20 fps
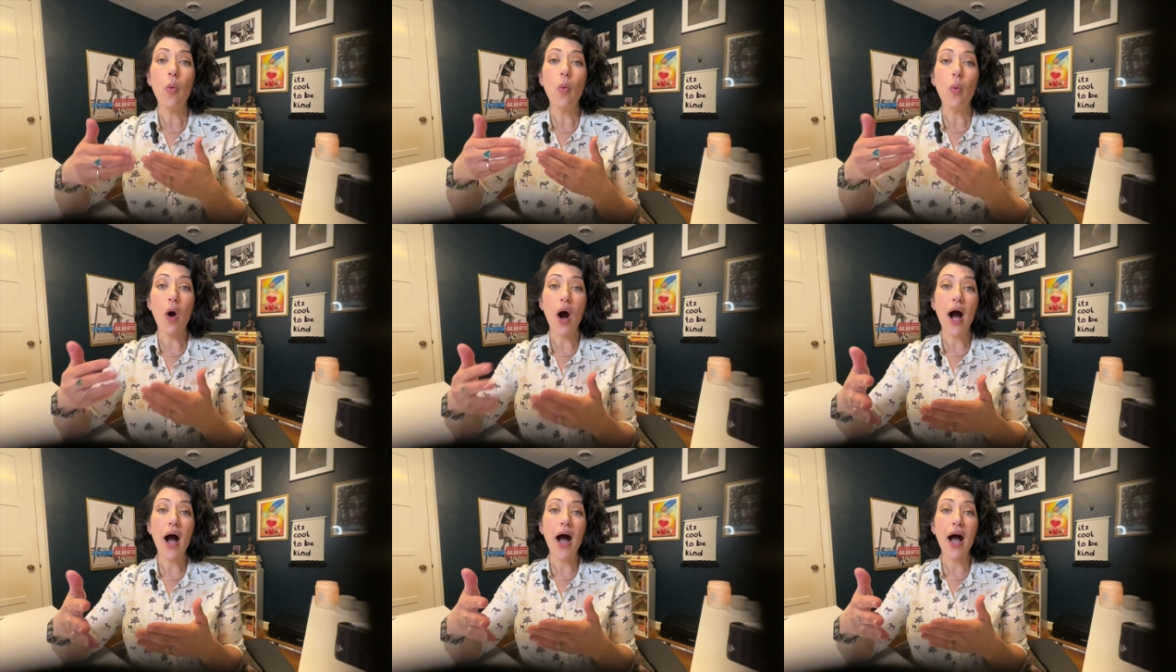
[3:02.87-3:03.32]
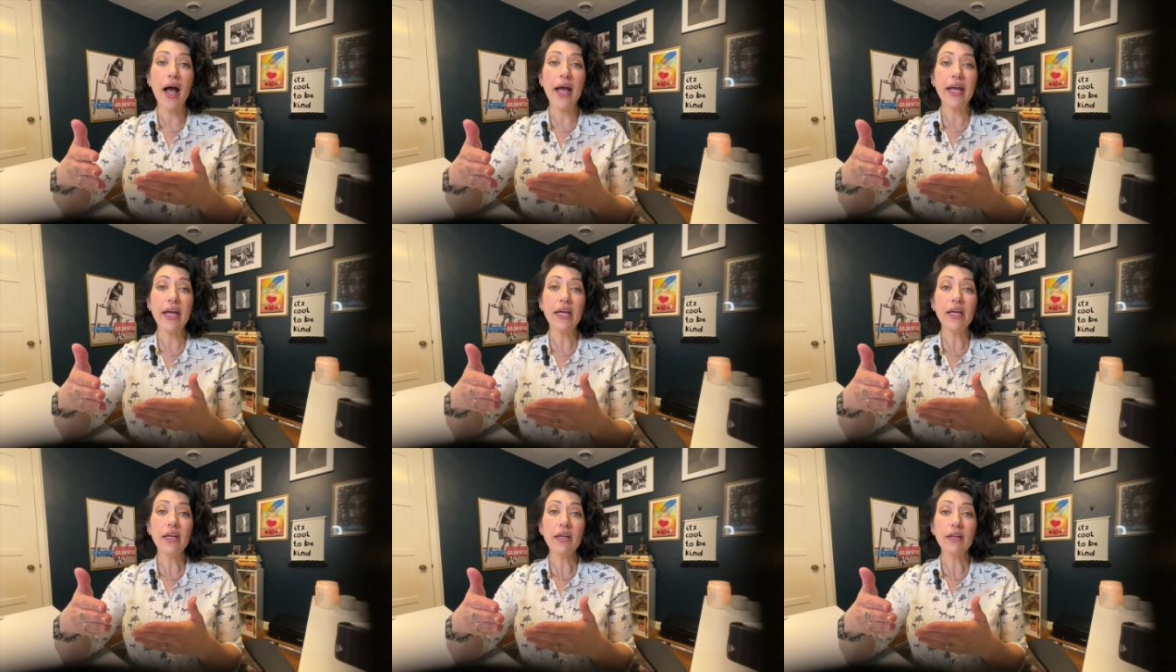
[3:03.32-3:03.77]

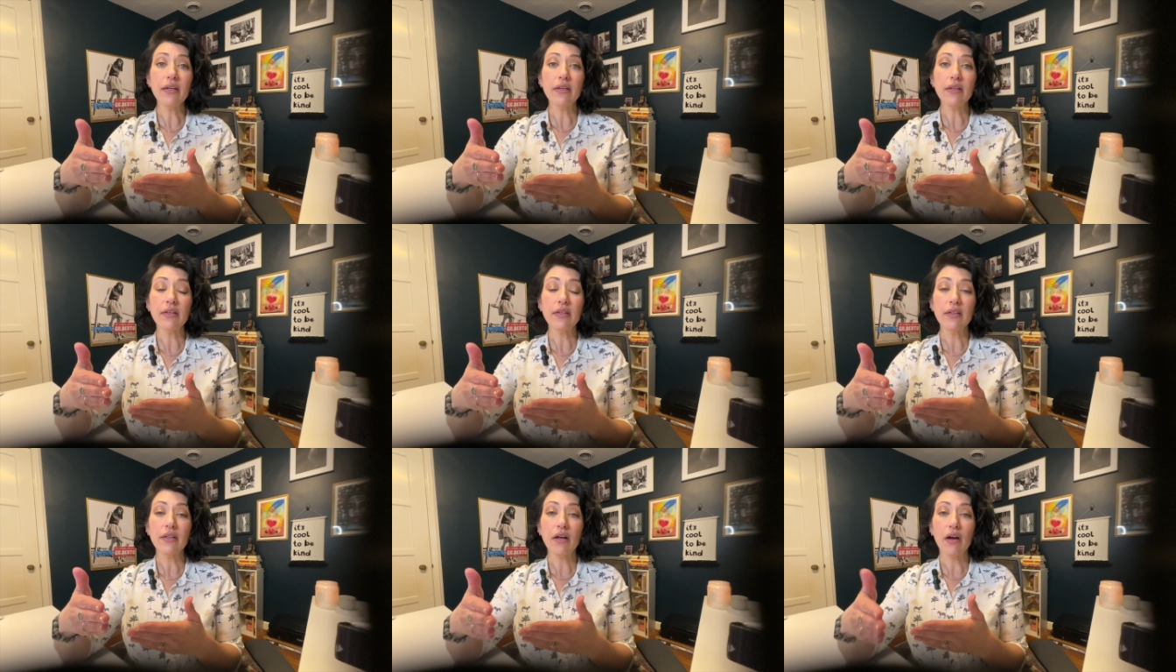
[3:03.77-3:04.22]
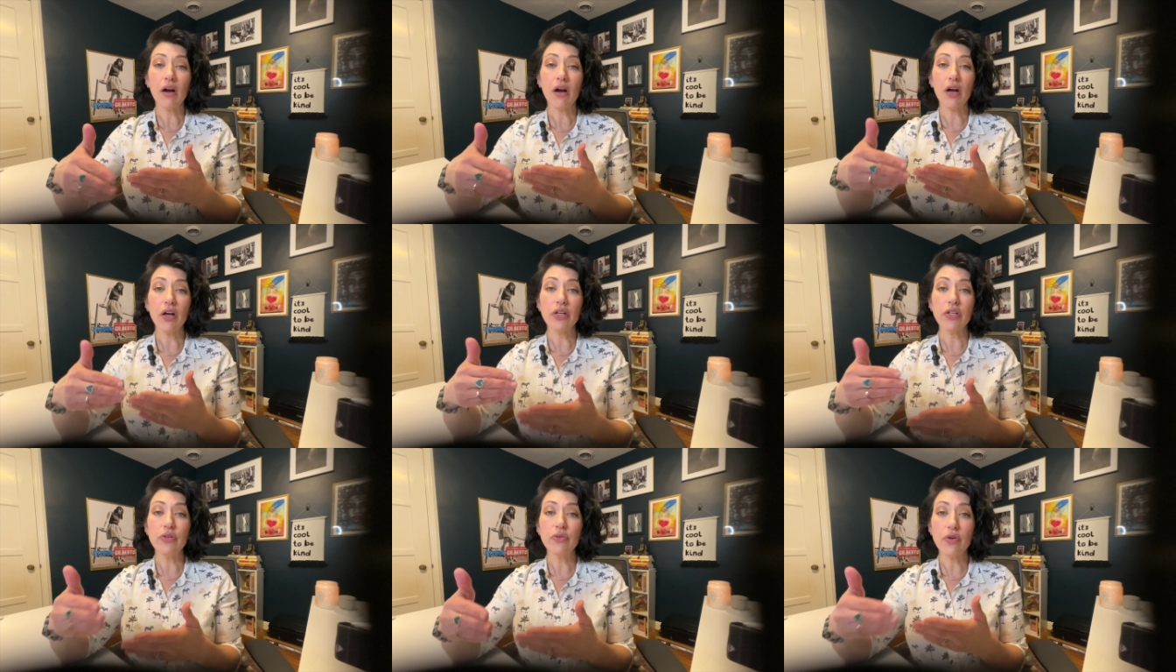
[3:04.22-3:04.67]
Why
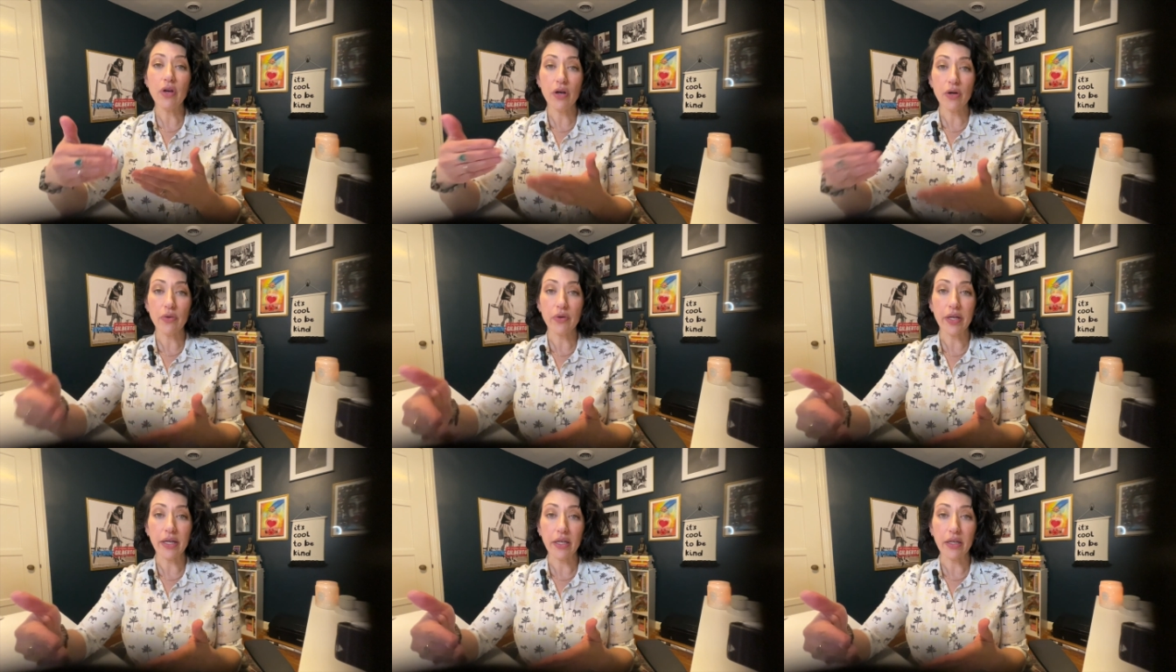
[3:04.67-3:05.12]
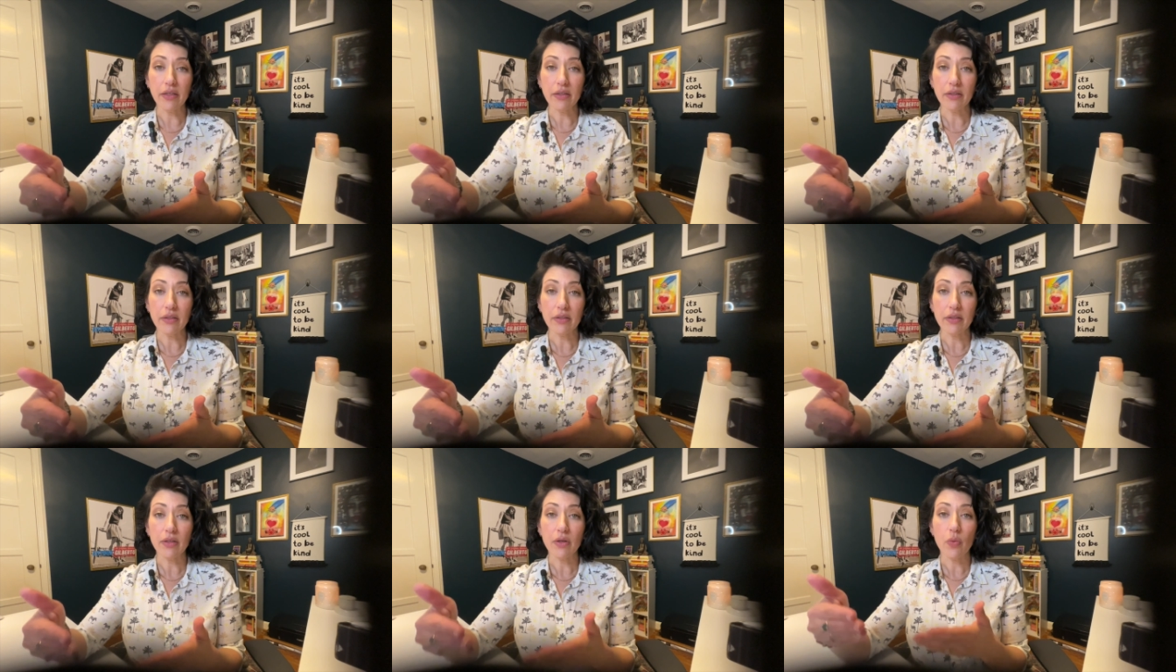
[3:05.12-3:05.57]
are you going
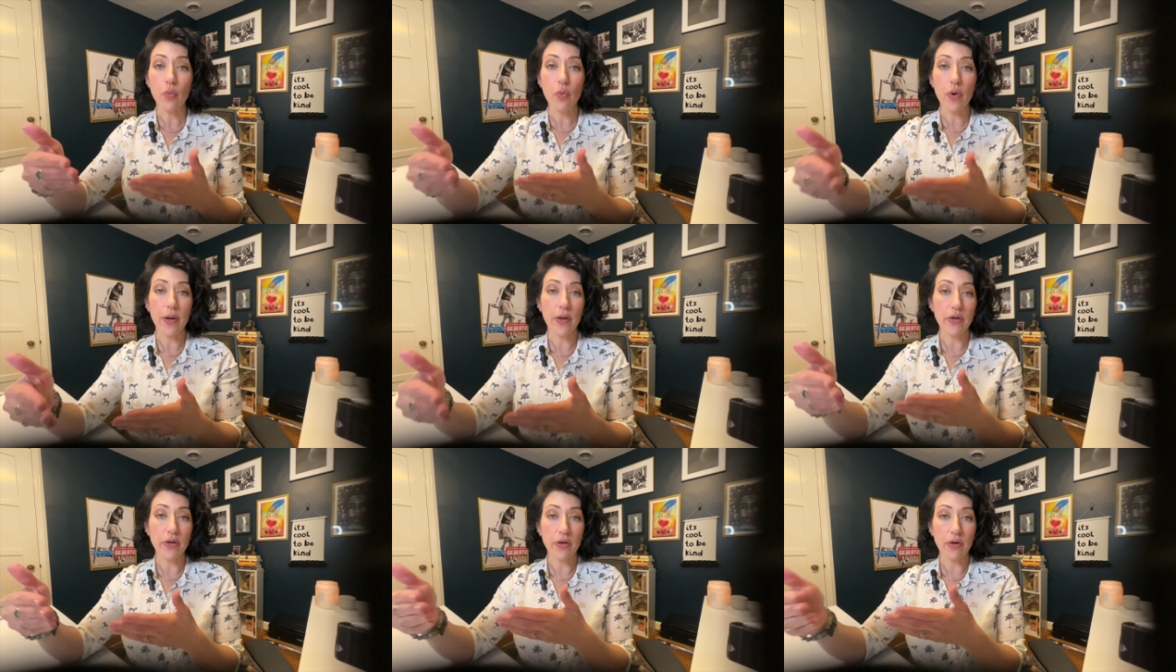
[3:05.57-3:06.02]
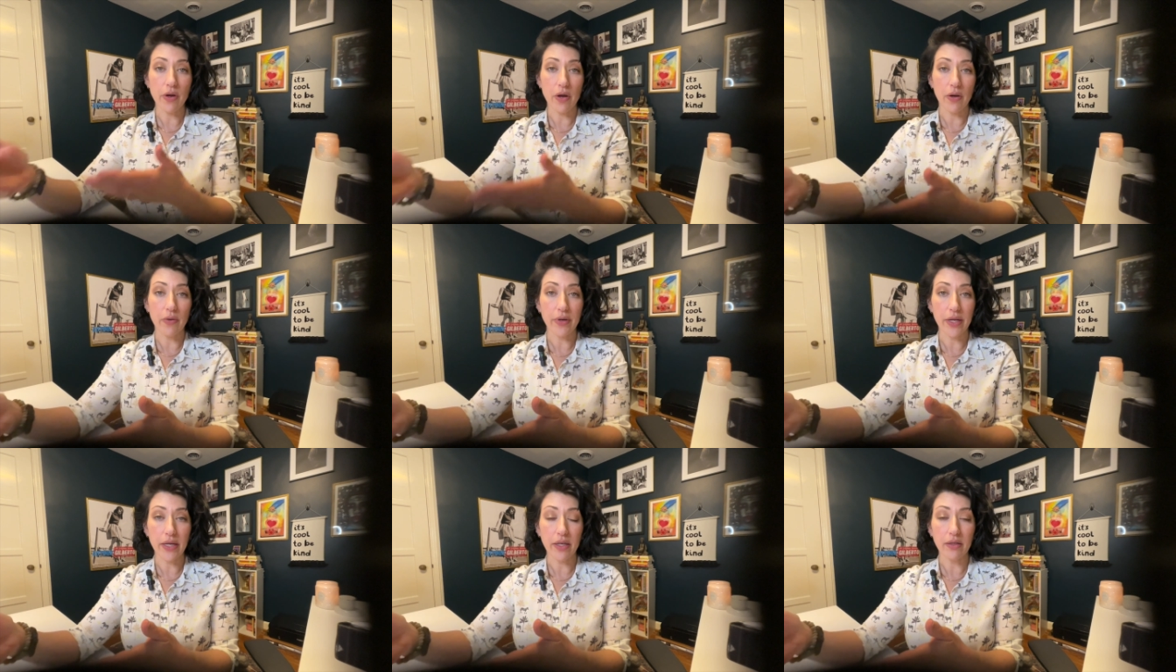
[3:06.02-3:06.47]
where you're
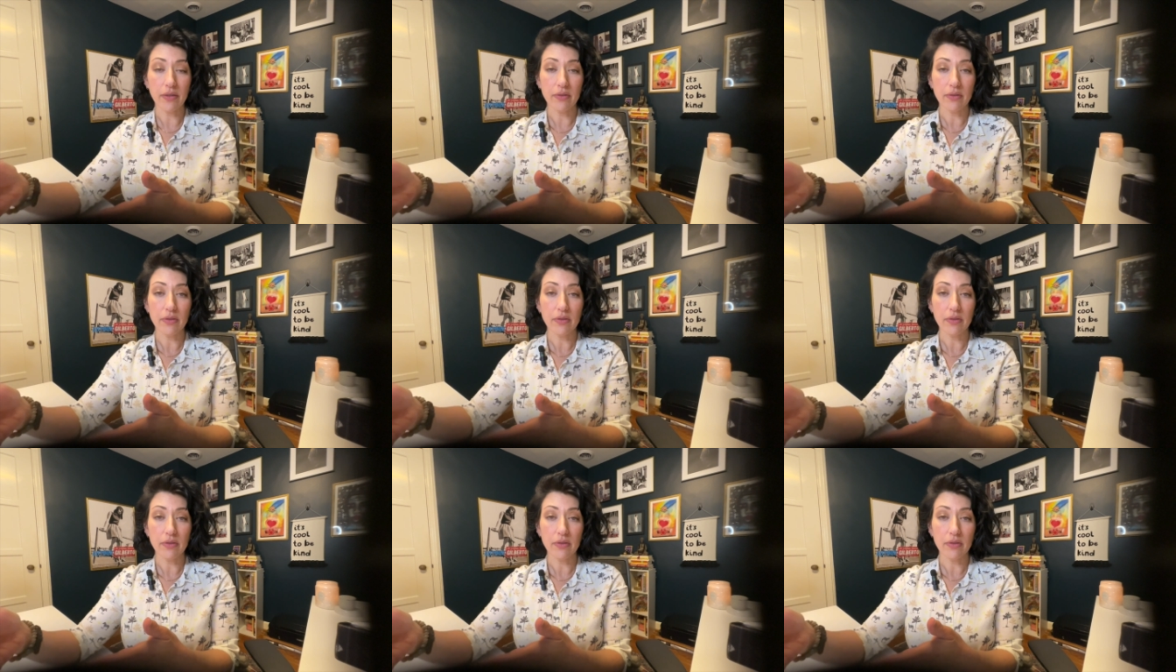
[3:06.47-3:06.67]
going?